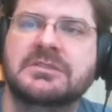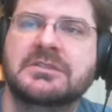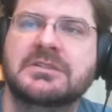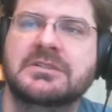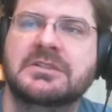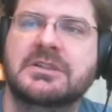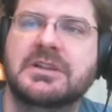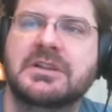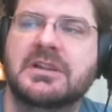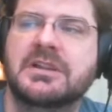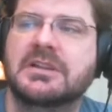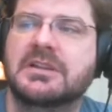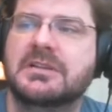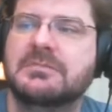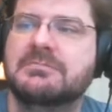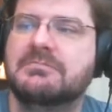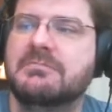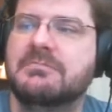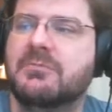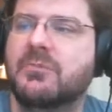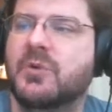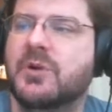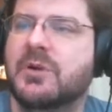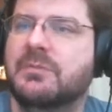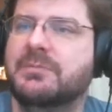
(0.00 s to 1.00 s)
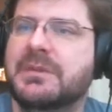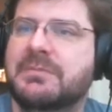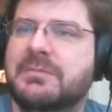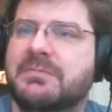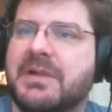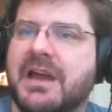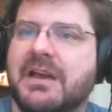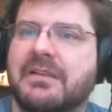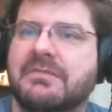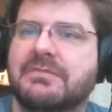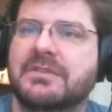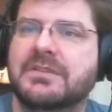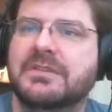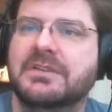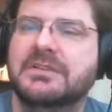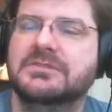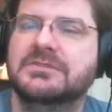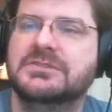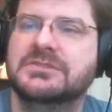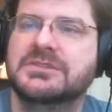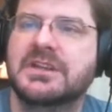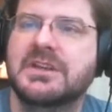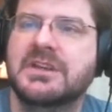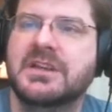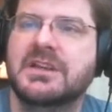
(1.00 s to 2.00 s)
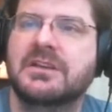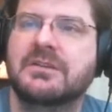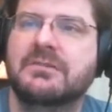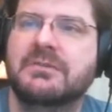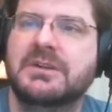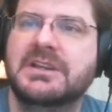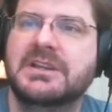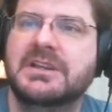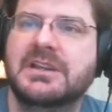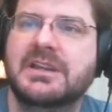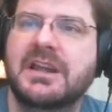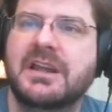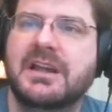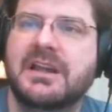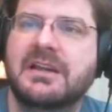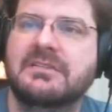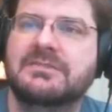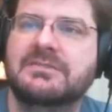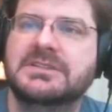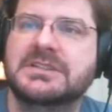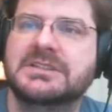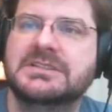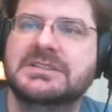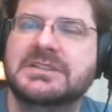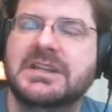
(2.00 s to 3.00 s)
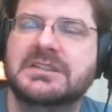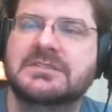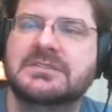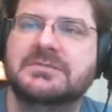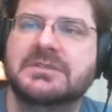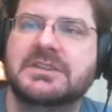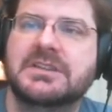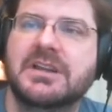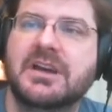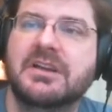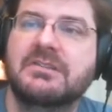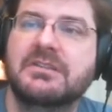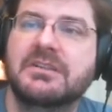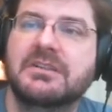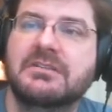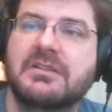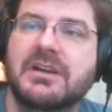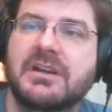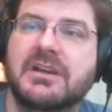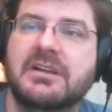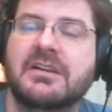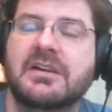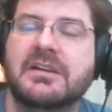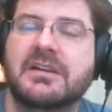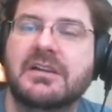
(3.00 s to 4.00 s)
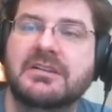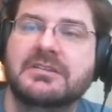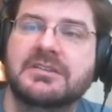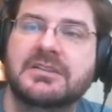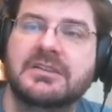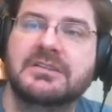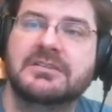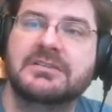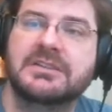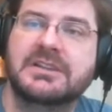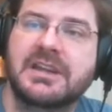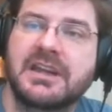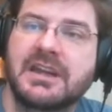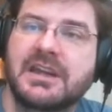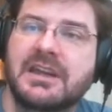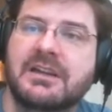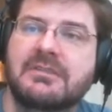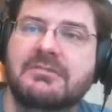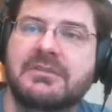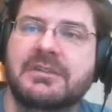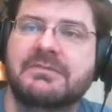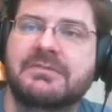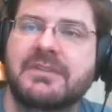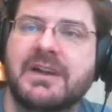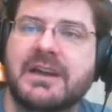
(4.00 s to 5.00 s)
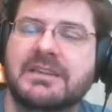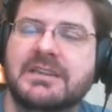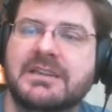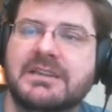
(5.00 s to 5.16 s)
We'll be back for those. We did have success with Thundering Raider. I call it the Golden Egg. We finally